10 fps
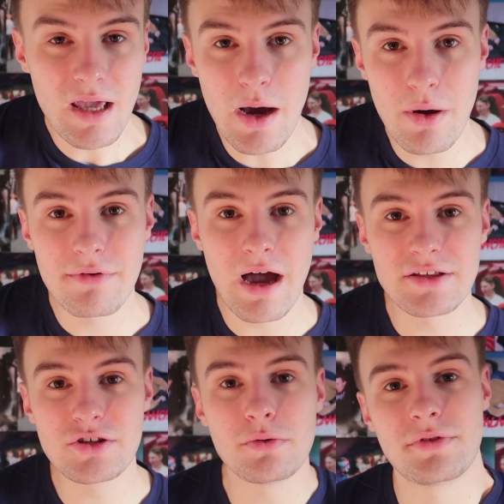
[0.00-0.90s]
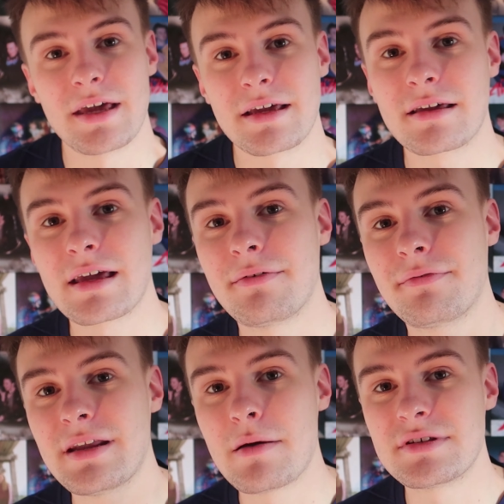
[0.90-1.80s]
However, I do think
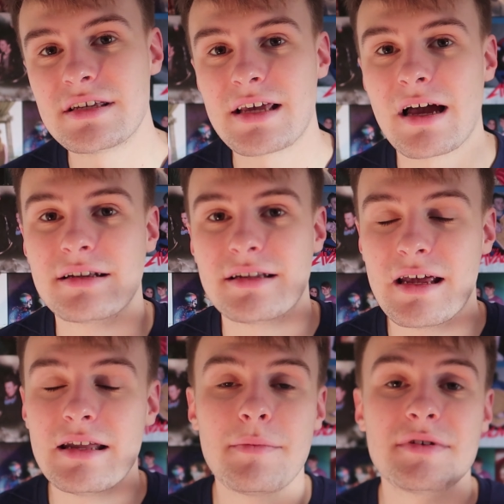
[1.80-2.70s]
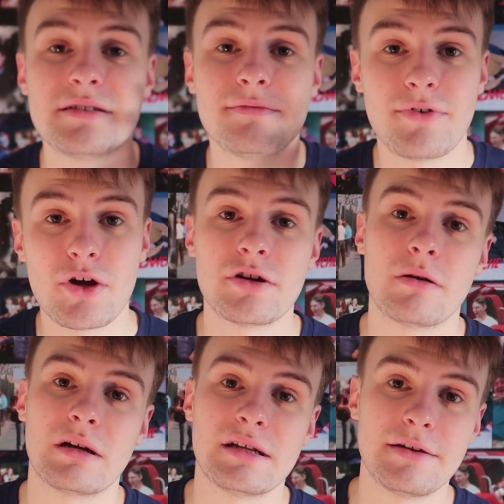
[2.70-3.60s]
if Nemesis
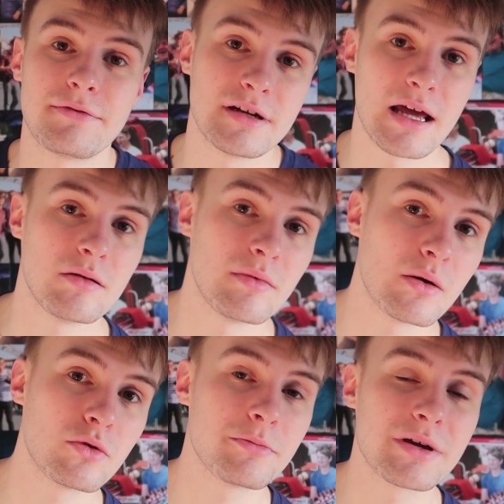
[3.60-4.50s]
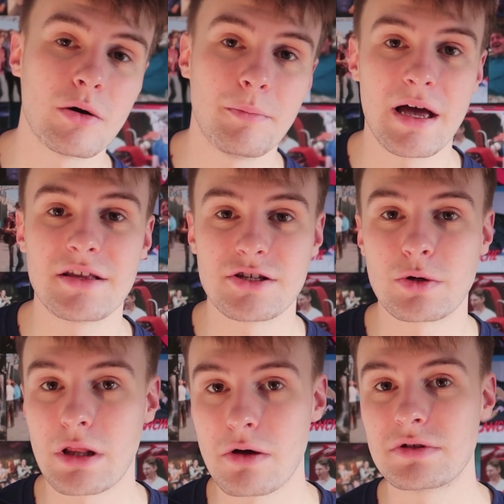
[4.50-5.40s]
Inferno had a different name, it wouldn't be compared so
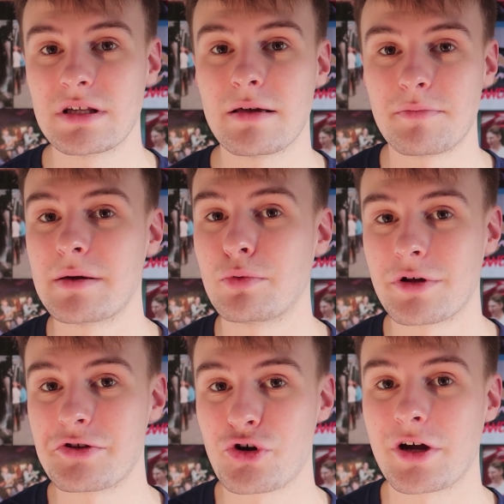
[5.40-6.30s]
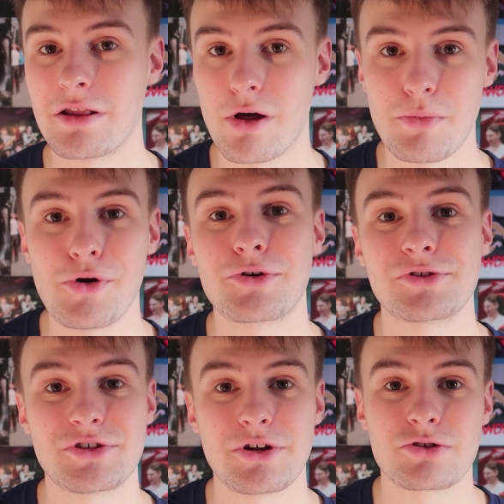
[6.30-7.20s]
closely and people would enjoy it a lot more,
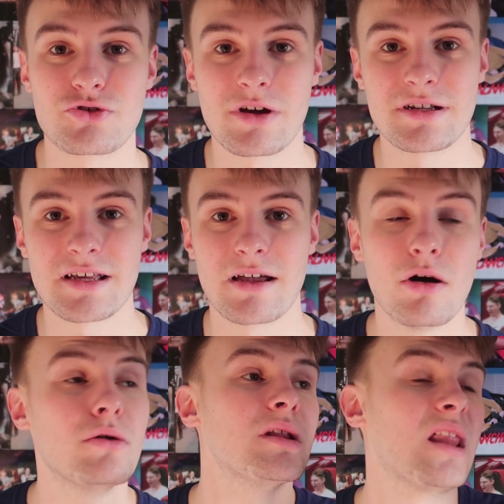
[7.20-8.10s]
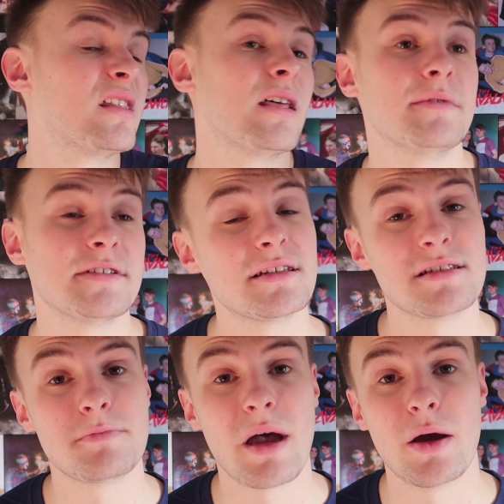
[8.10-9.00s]
because they're not trying to say, oh, well, that Nemesis
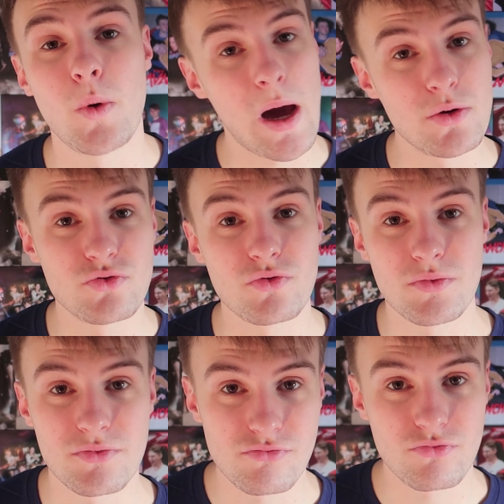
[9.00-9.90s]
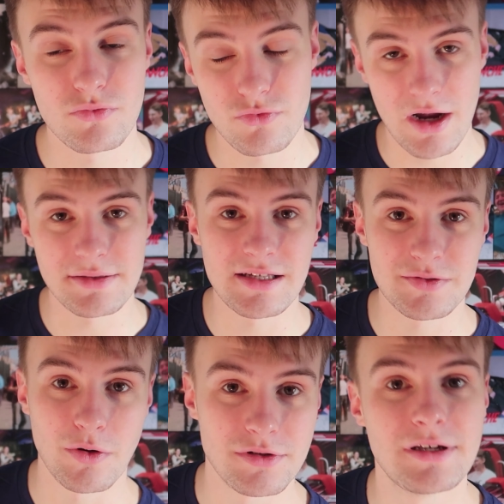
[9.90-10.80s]
is better, how would you write
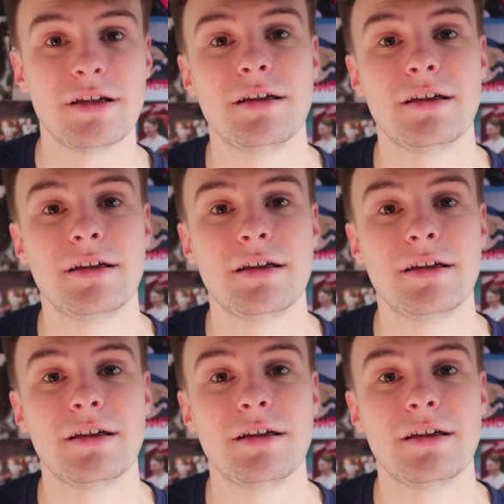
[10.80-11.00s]
this one?